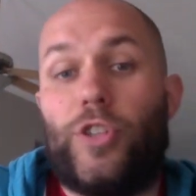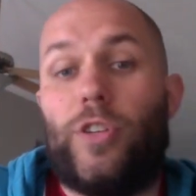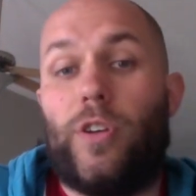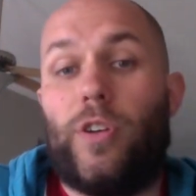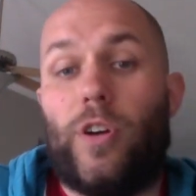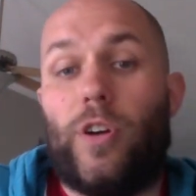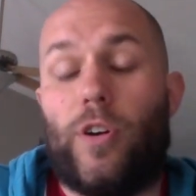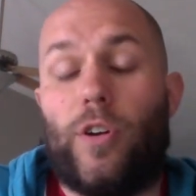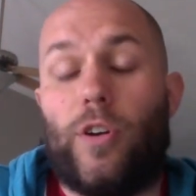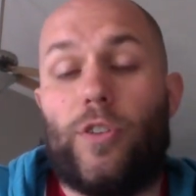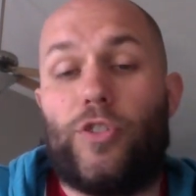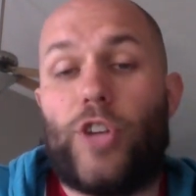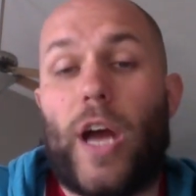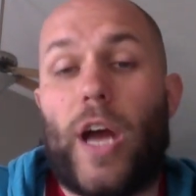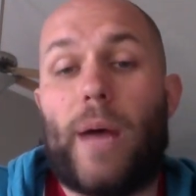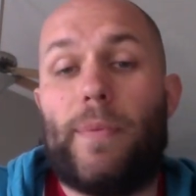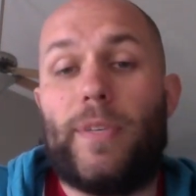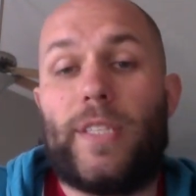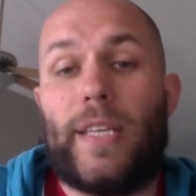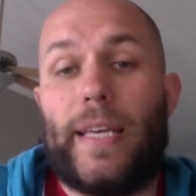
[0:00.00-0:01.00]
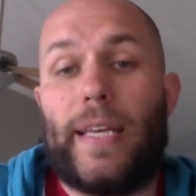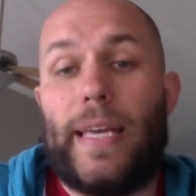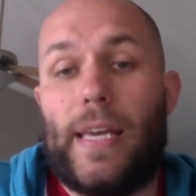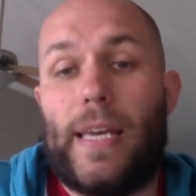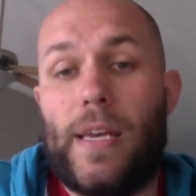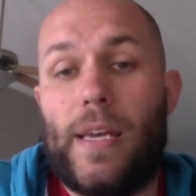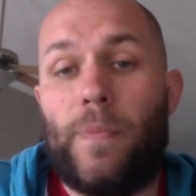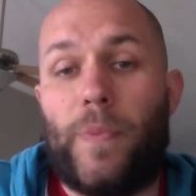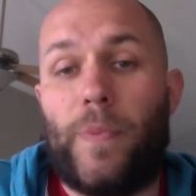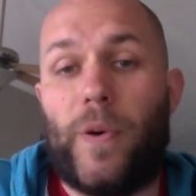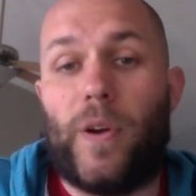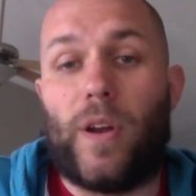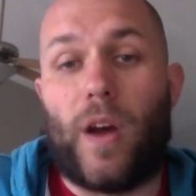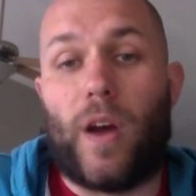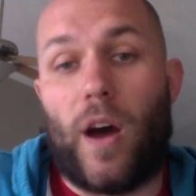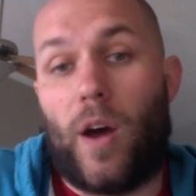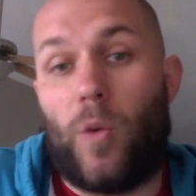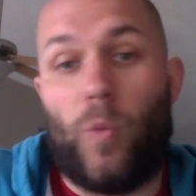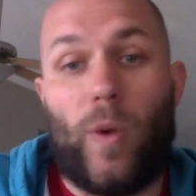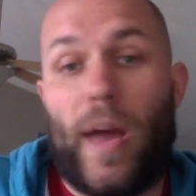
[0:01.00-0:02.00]
her job is to get input
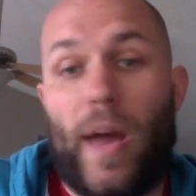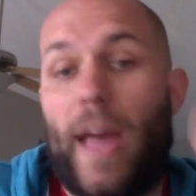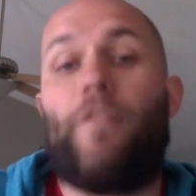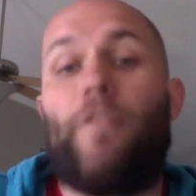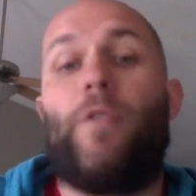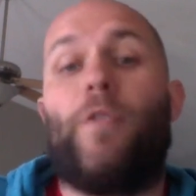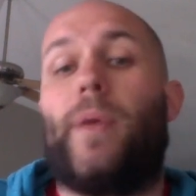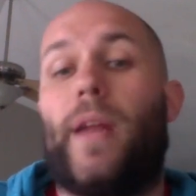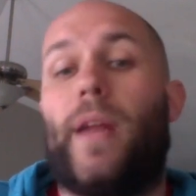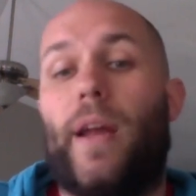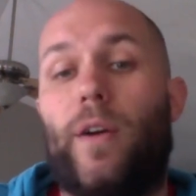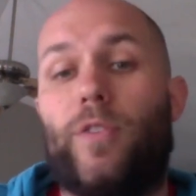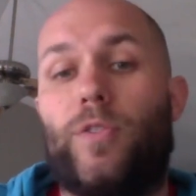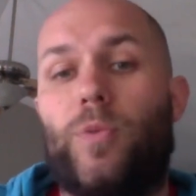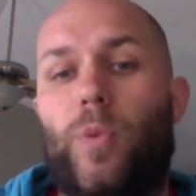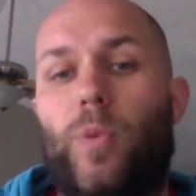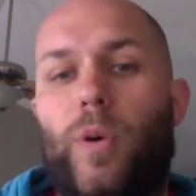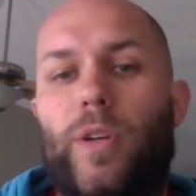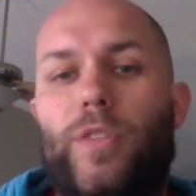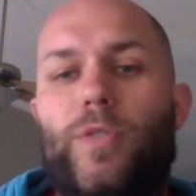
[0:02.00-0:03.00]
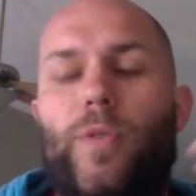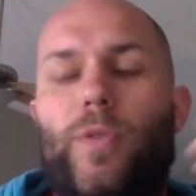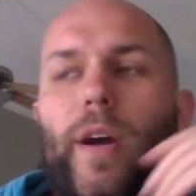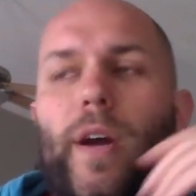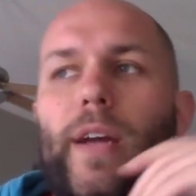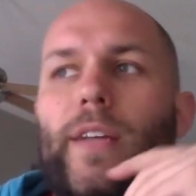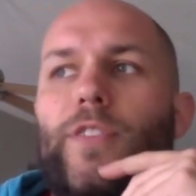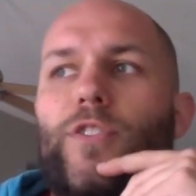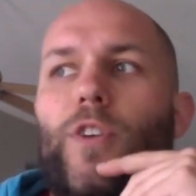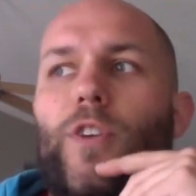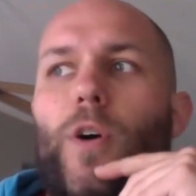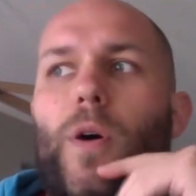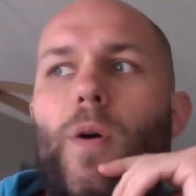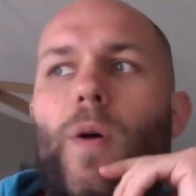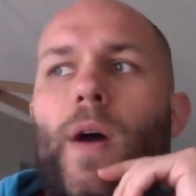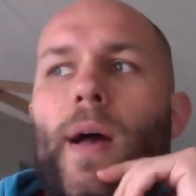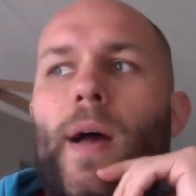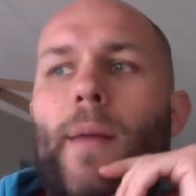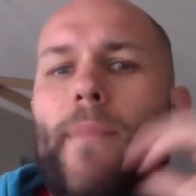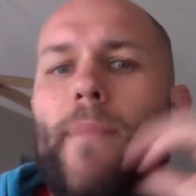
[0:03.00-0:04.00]
on what everybody else wants, right? So
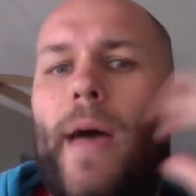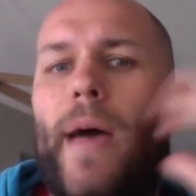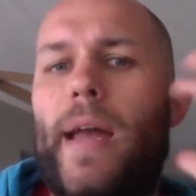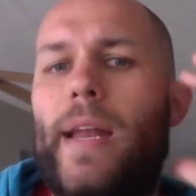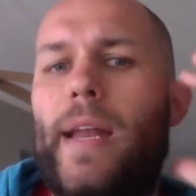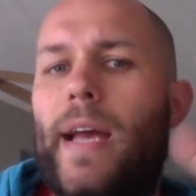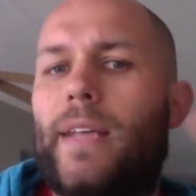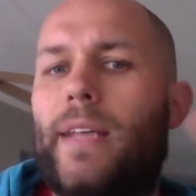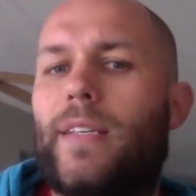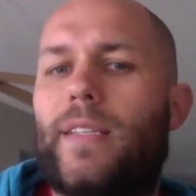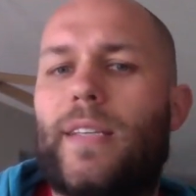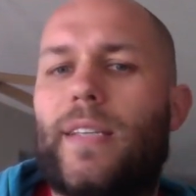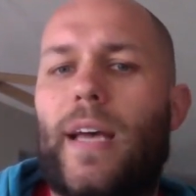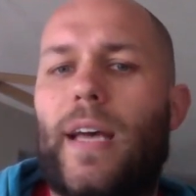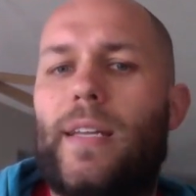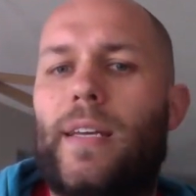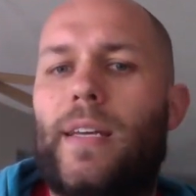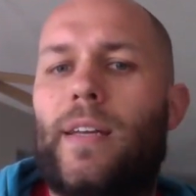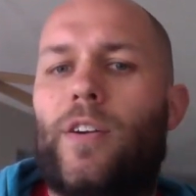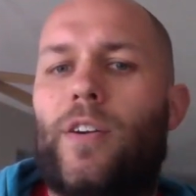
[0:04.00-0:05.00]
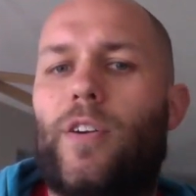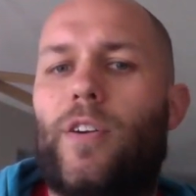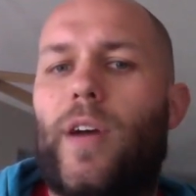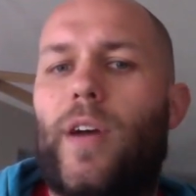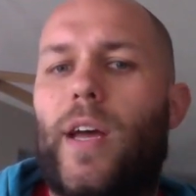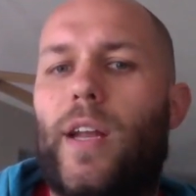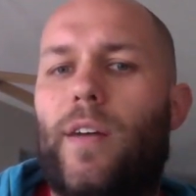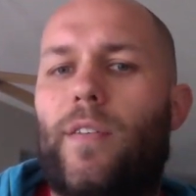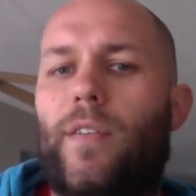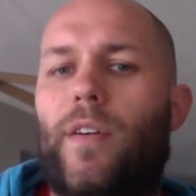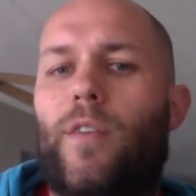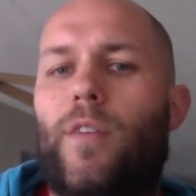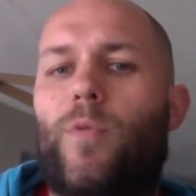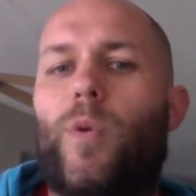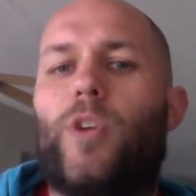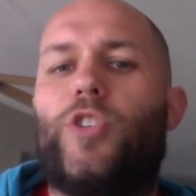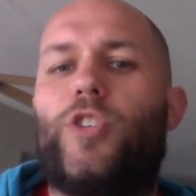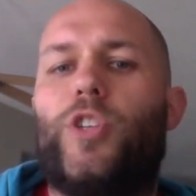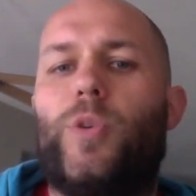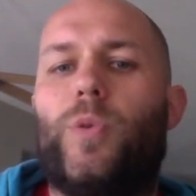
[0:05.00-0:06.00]
Maddie has this idea in her head of
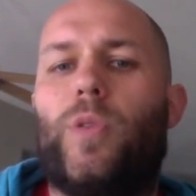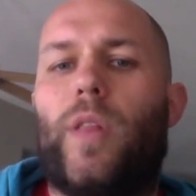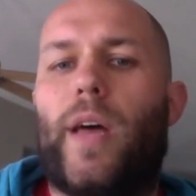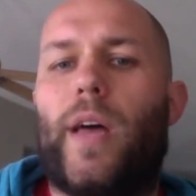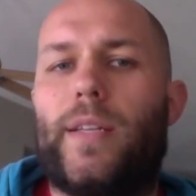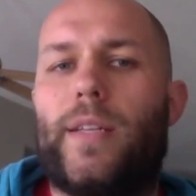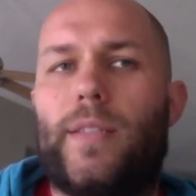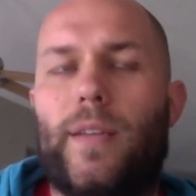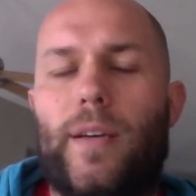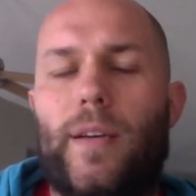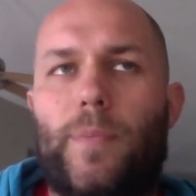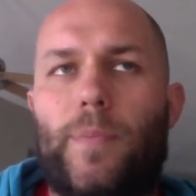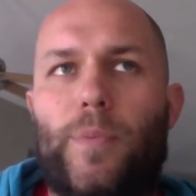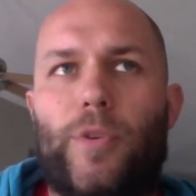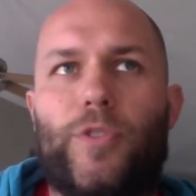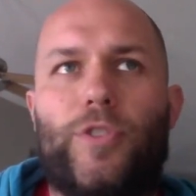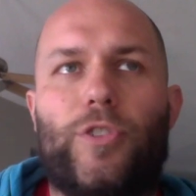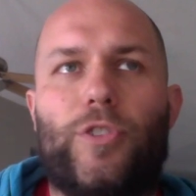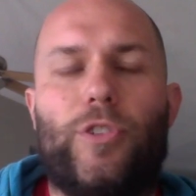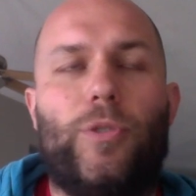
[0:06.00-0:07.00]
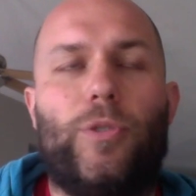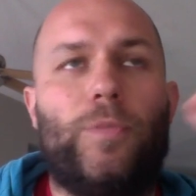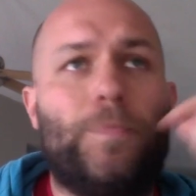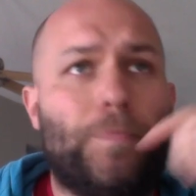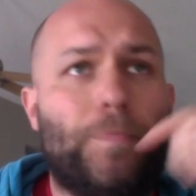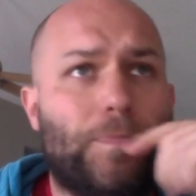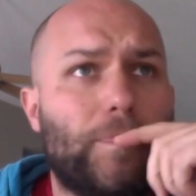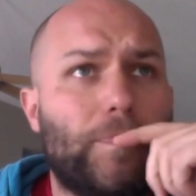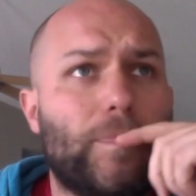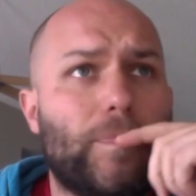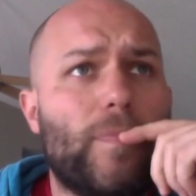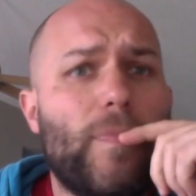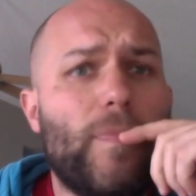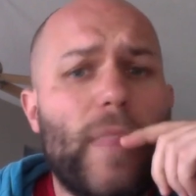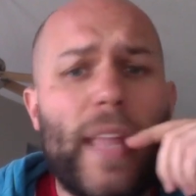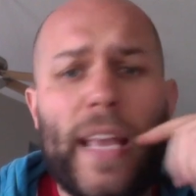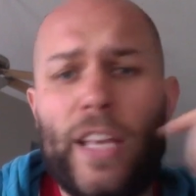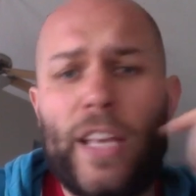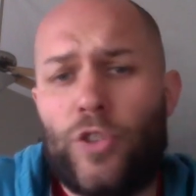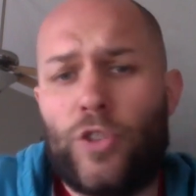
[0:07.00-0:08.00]
what she would like to pursue.
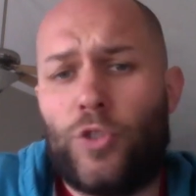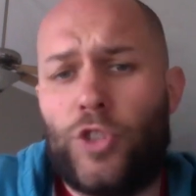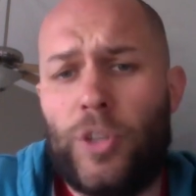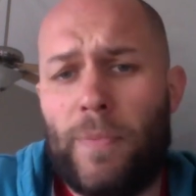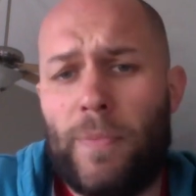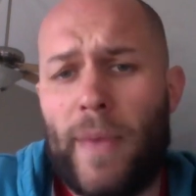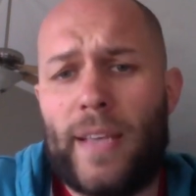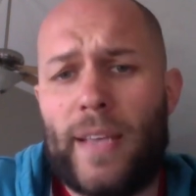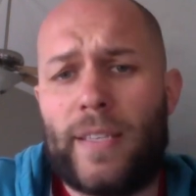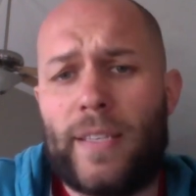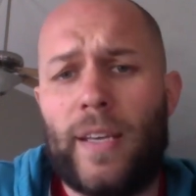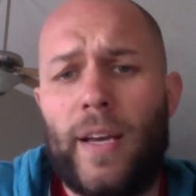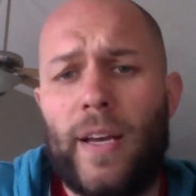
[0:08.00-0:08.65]
And so she makes